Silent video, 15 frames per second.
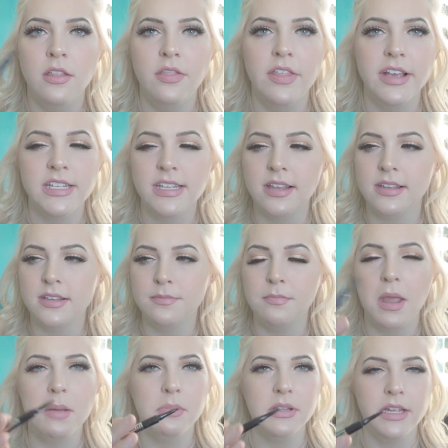this
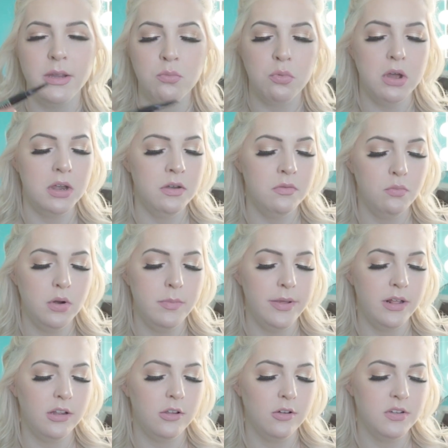Maybelline one would
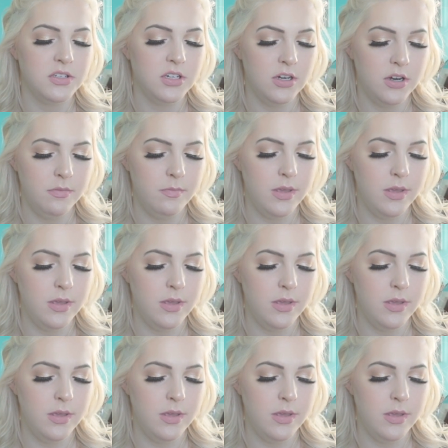be closer,